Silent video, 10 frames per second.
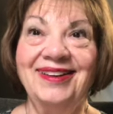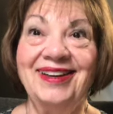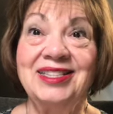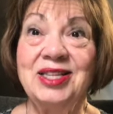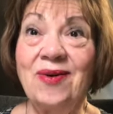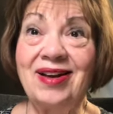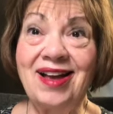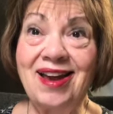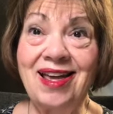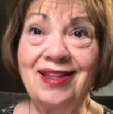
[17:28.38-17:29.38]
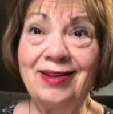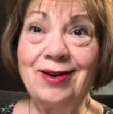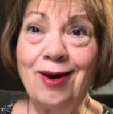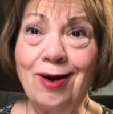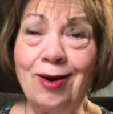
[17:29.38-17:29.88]
So I got out of the
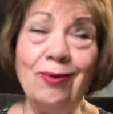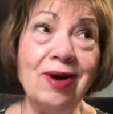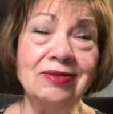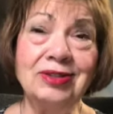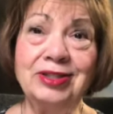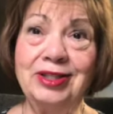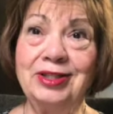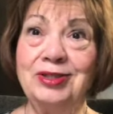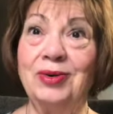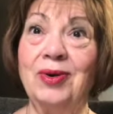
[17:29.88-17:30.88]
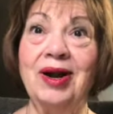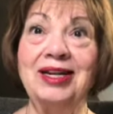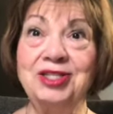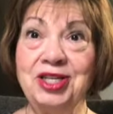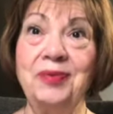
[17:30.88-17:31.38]
car, walked her to the door,
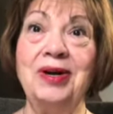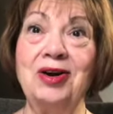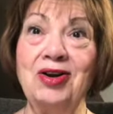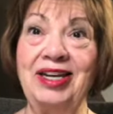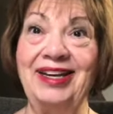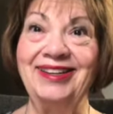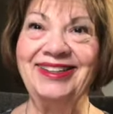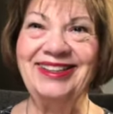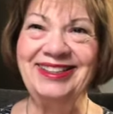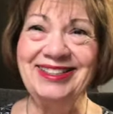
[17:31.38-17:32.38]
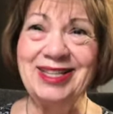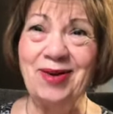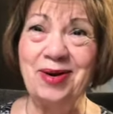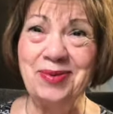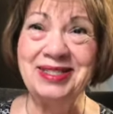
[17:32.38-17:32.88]
and she went on in. So
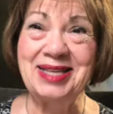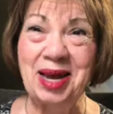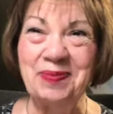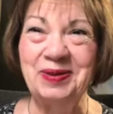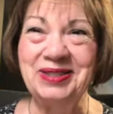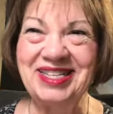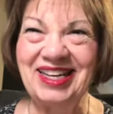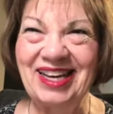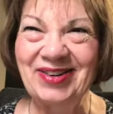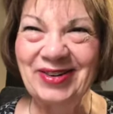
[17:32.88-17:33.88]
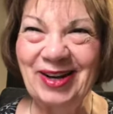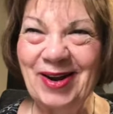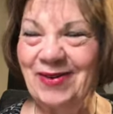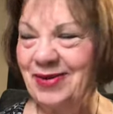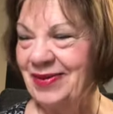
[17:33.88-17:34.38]
I was able to get her to
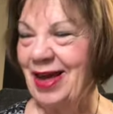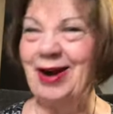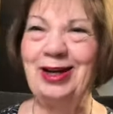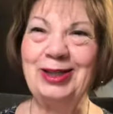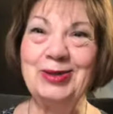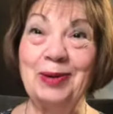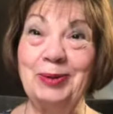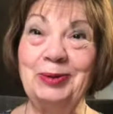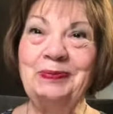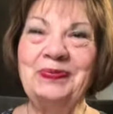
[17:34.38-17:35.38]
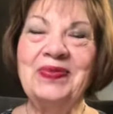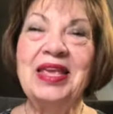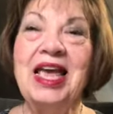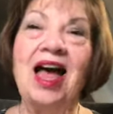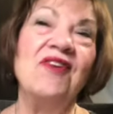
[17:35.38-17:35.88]
go in without any trouble.
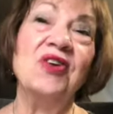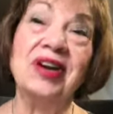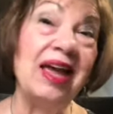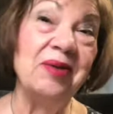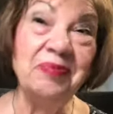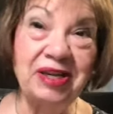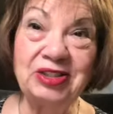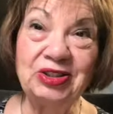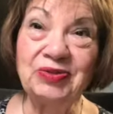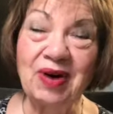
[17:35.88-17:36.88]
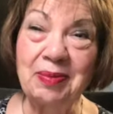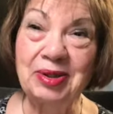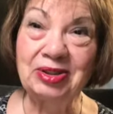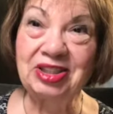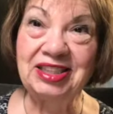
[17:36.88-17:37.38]
I've already gotten pictures from
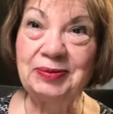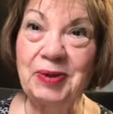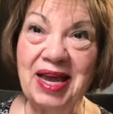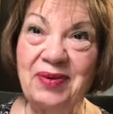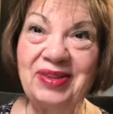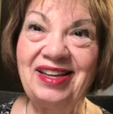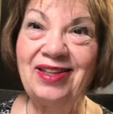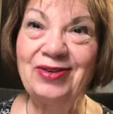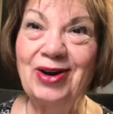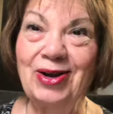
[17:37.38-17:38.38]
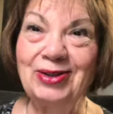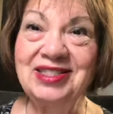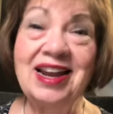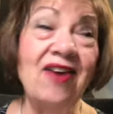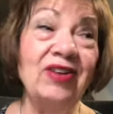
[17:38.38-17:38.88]
her. She's playing with the other dogs
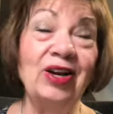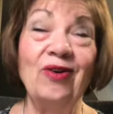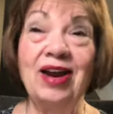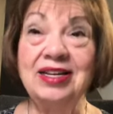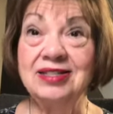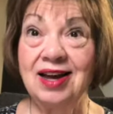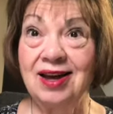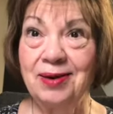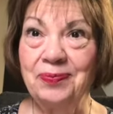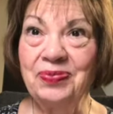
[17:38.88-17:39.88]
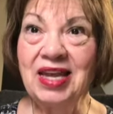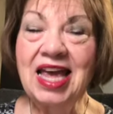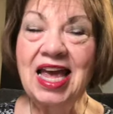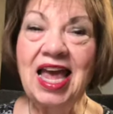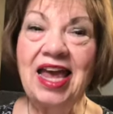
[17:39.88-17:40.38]
and having a great time.
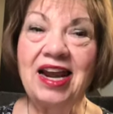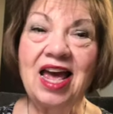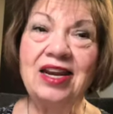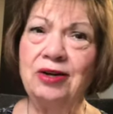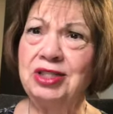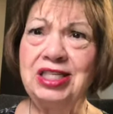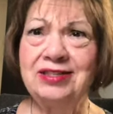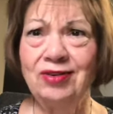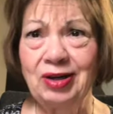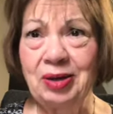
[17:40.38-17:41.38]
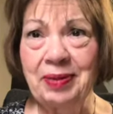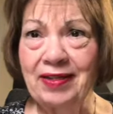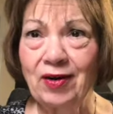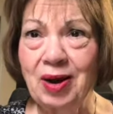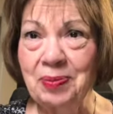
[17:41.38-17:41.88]
And I know she's only going to be
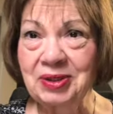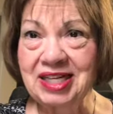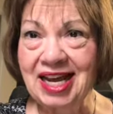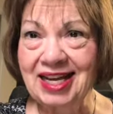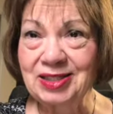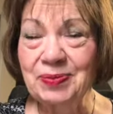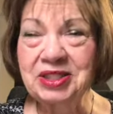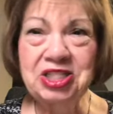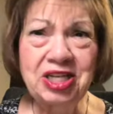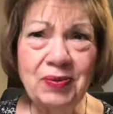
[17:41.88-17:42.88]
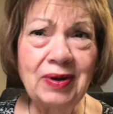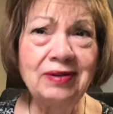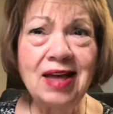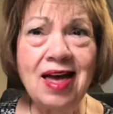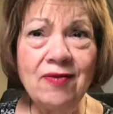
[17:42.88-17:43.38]
there a couple of days, but she will
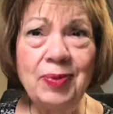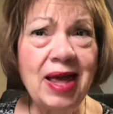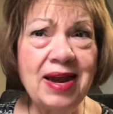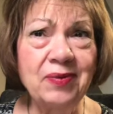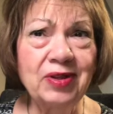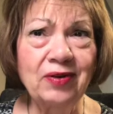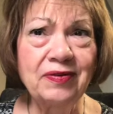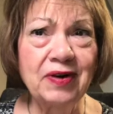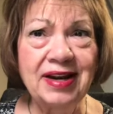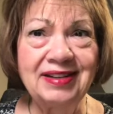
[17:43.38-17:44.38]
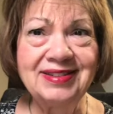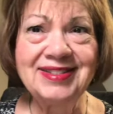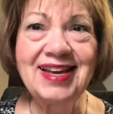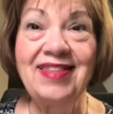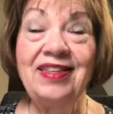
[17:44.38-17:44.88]
love playing with her
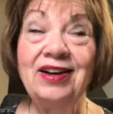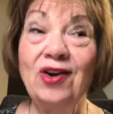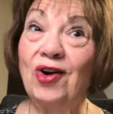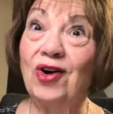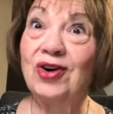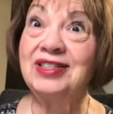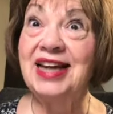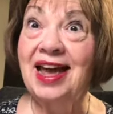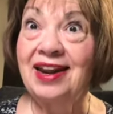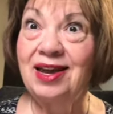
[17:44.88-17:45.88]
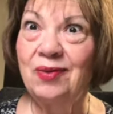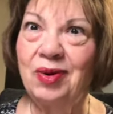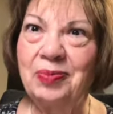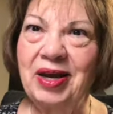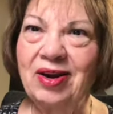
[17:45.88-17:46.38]
friends. And then her daddy
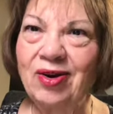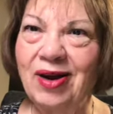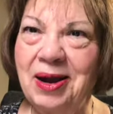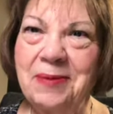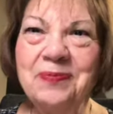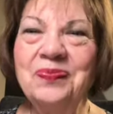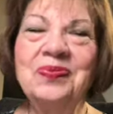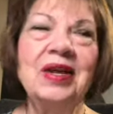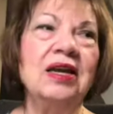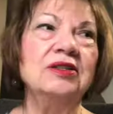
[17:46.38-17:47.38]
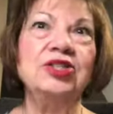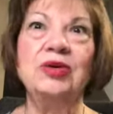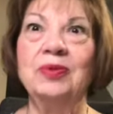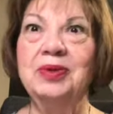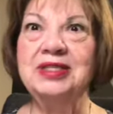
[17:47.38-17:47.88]
will pick her up. She
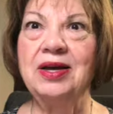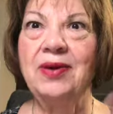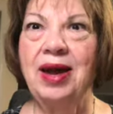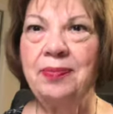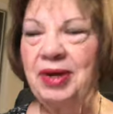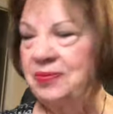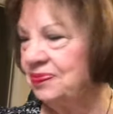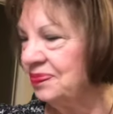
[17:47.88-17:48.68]
will be so happy.